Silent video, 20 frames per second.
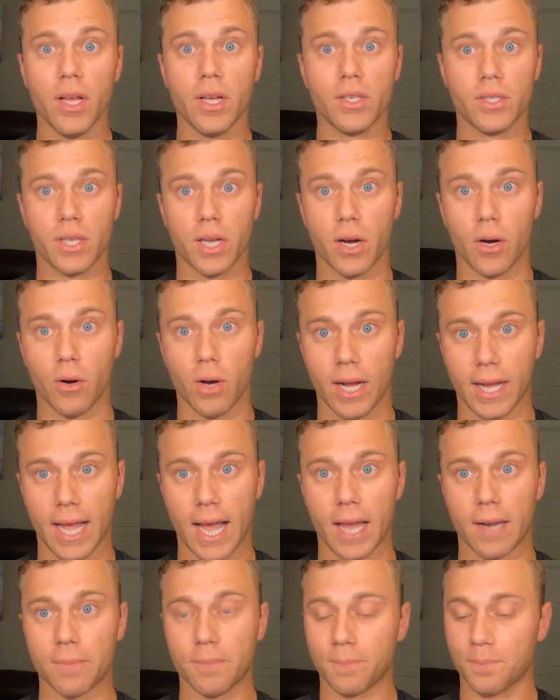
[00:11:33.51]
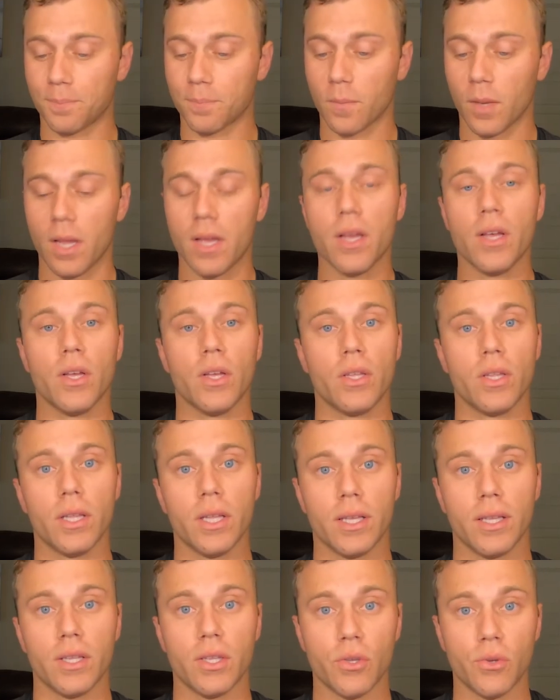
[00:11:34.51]
So again,
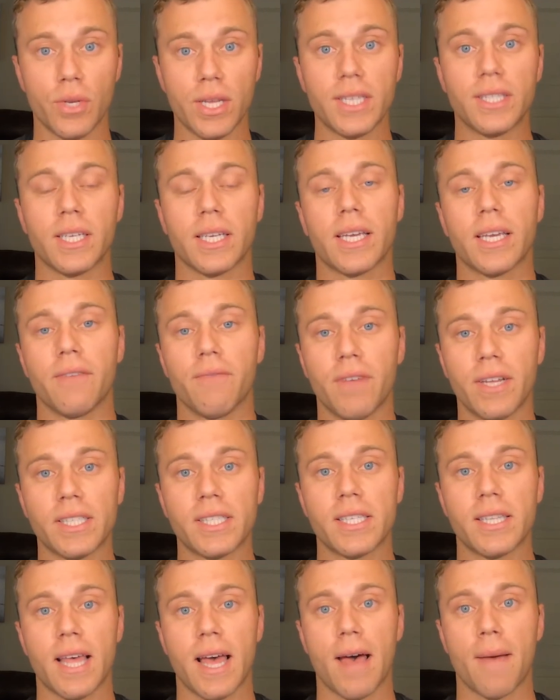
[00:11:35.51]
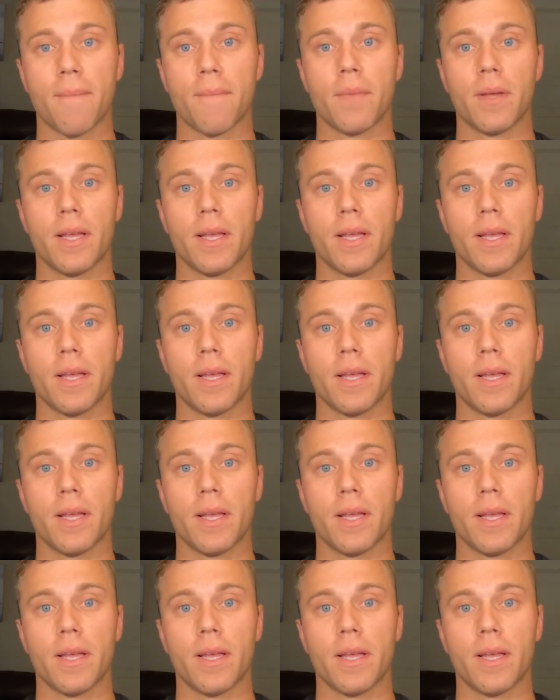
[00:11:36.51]
you need to convince them